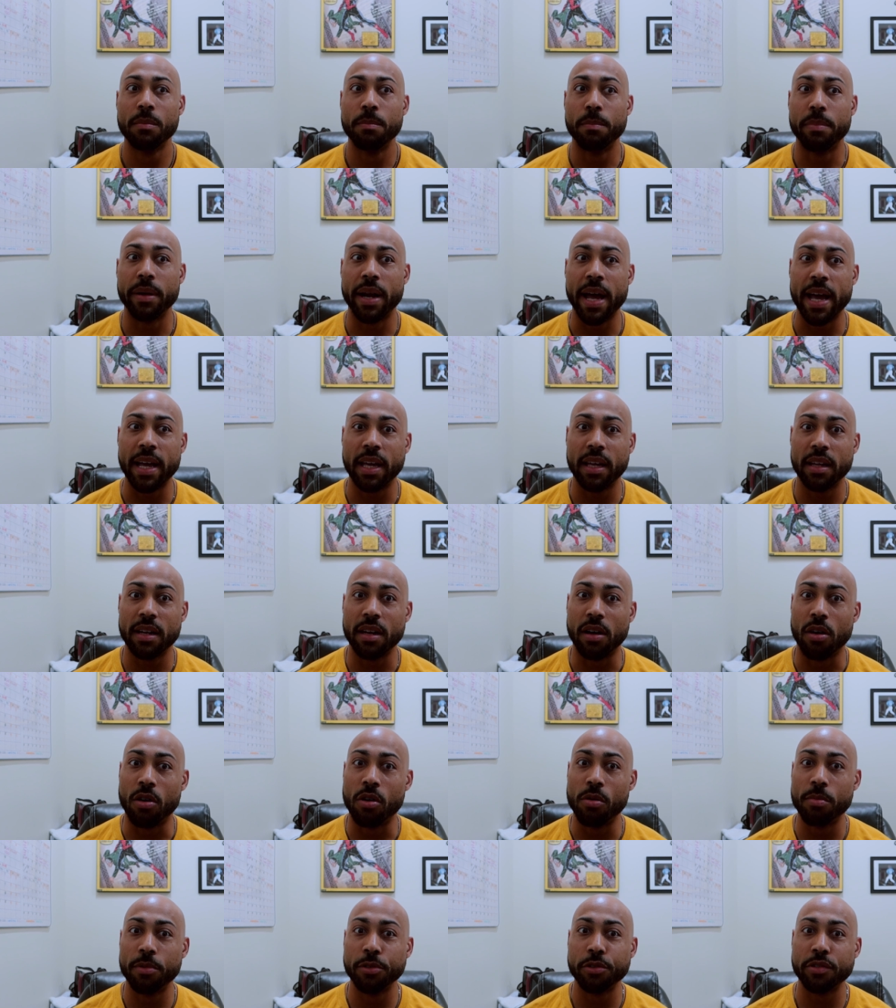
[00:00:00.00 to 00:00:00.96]
but I could
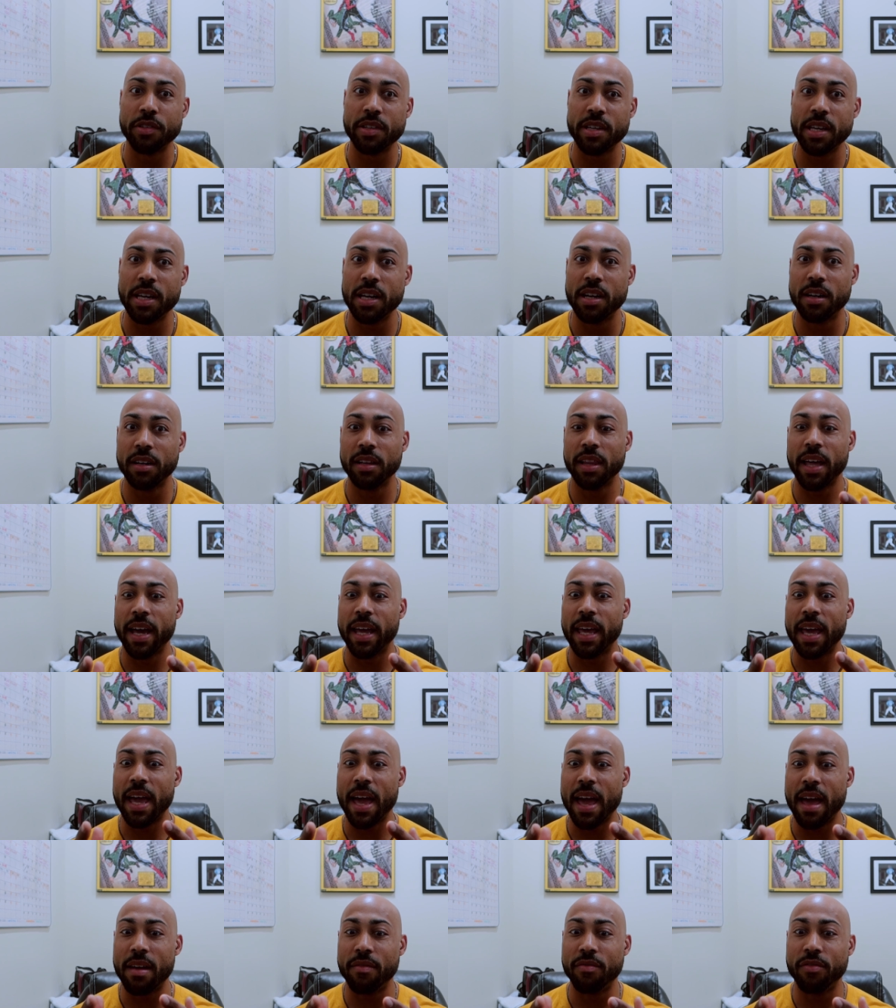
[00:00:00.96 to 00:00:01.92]
almost hear like
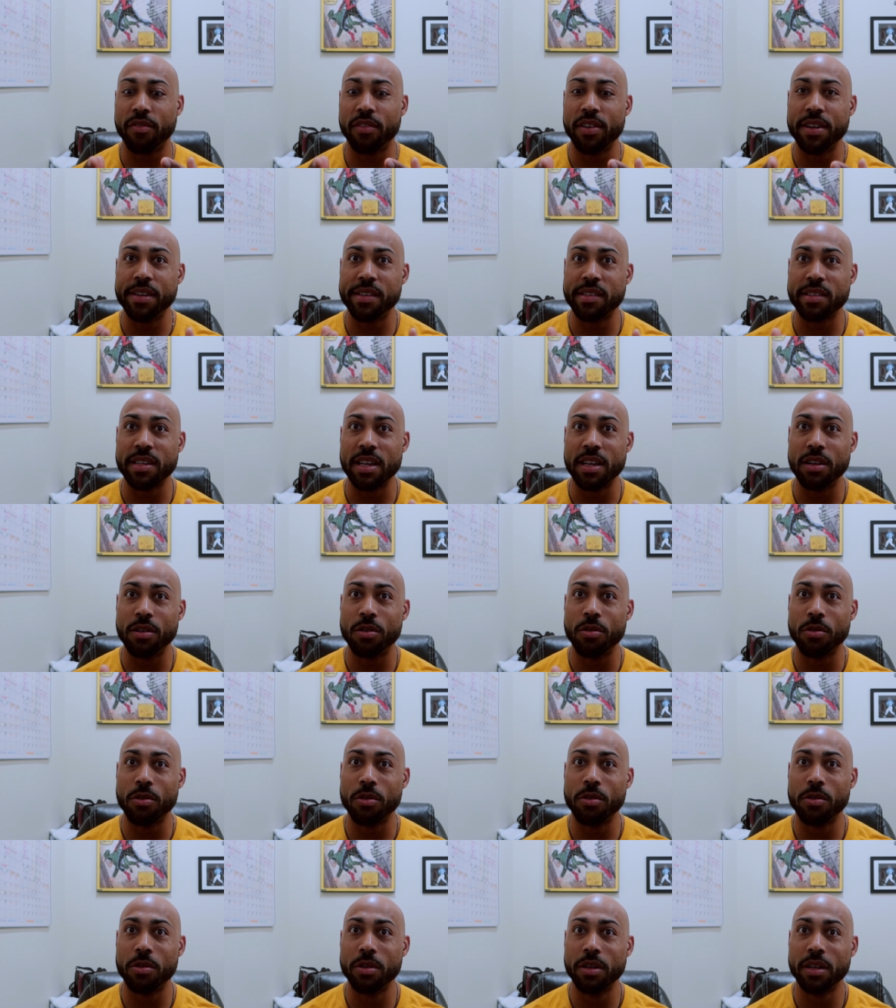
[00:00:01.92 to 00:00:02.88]
every
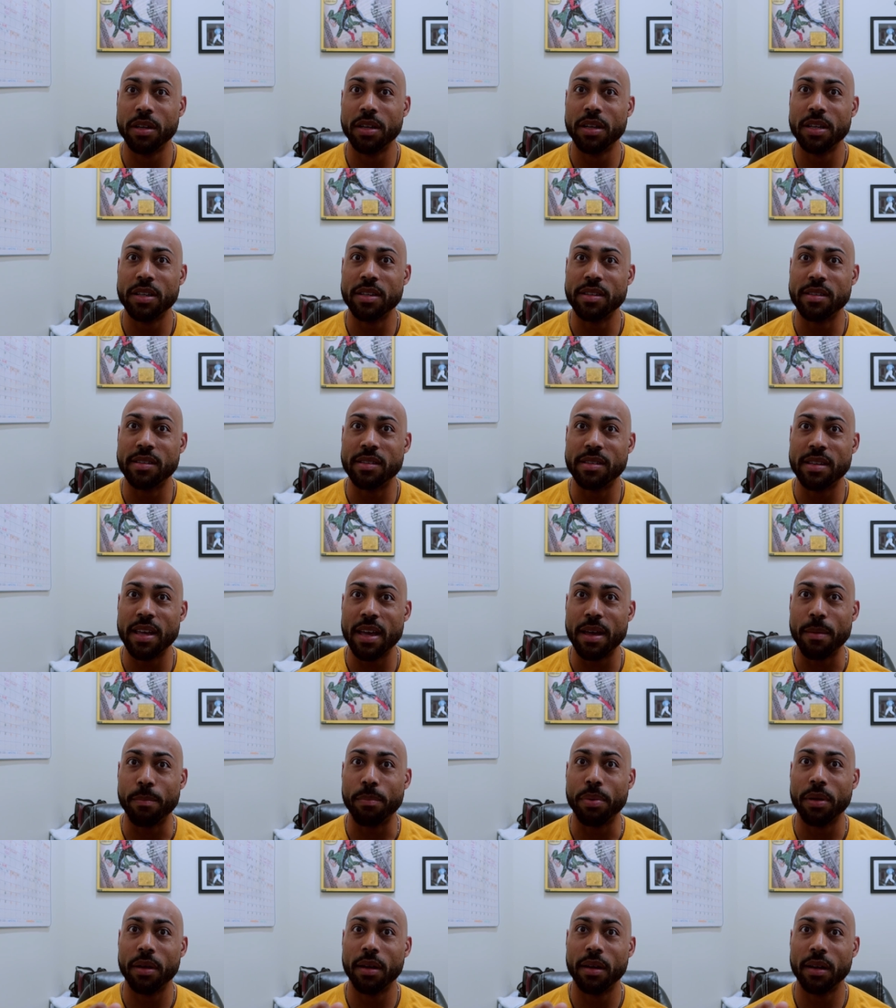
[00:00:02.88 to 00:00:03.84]
single
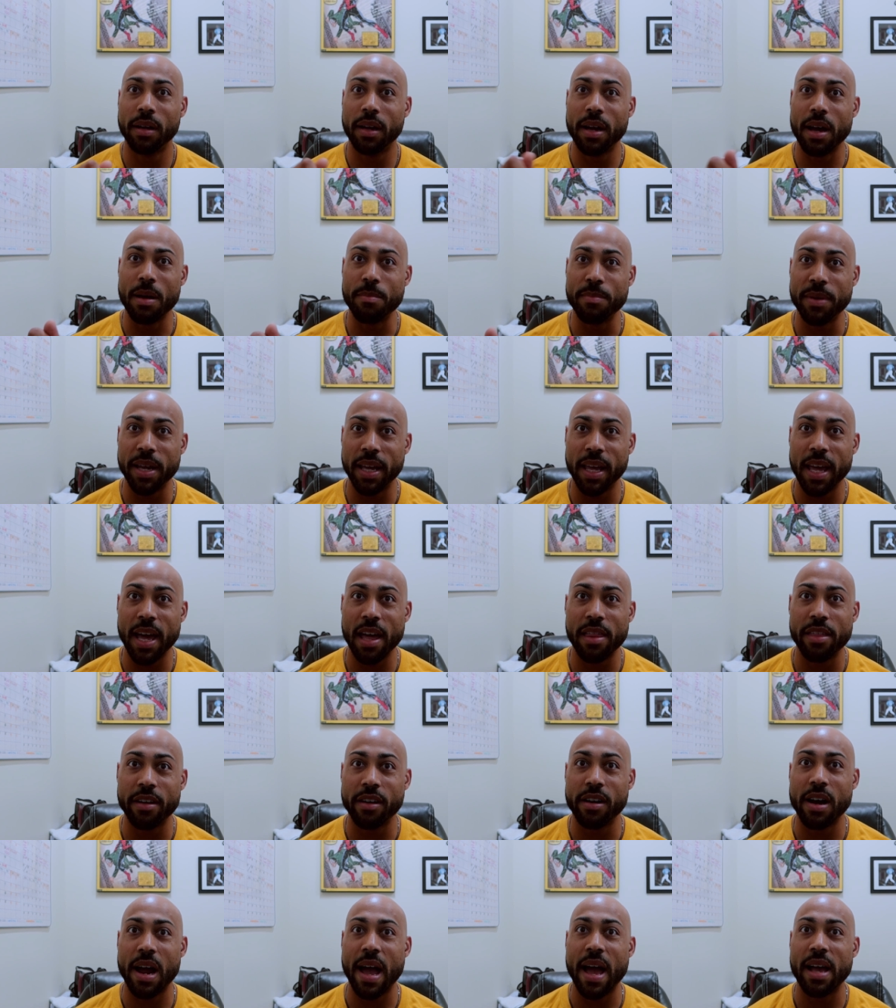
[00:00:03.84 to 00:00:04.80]
zip come
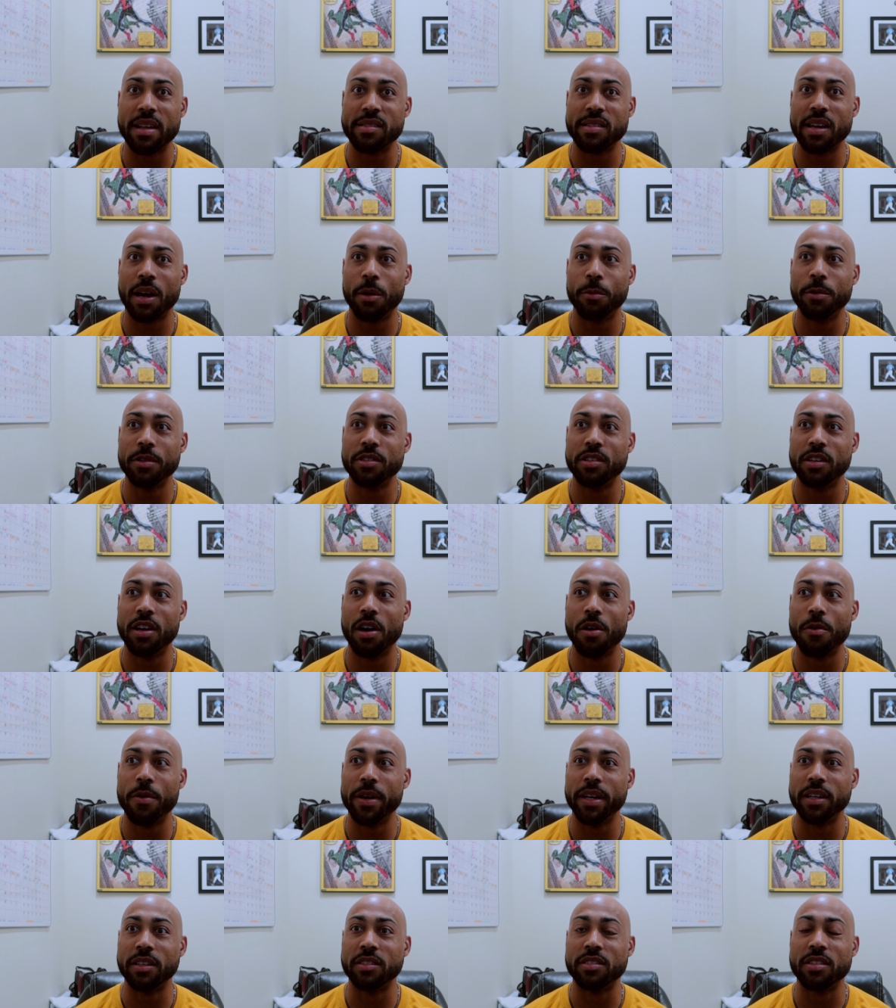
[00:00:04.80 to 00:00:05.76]
together as I was
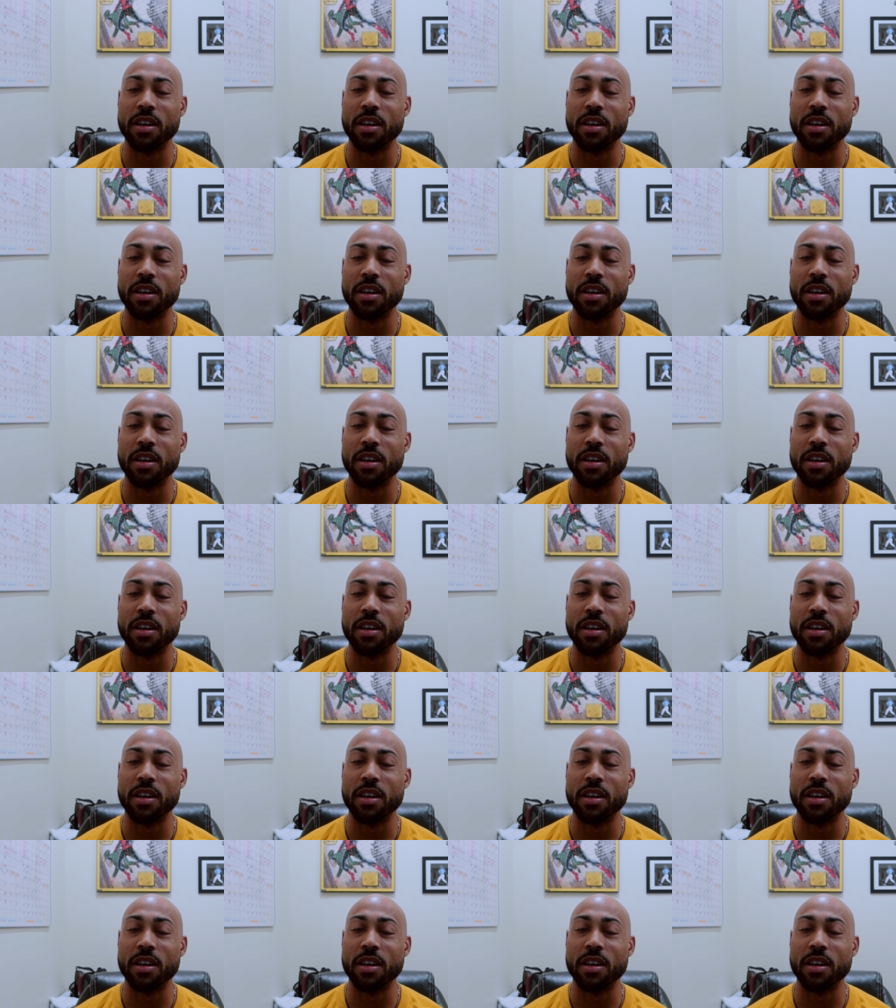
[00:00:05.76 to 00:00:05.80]
going.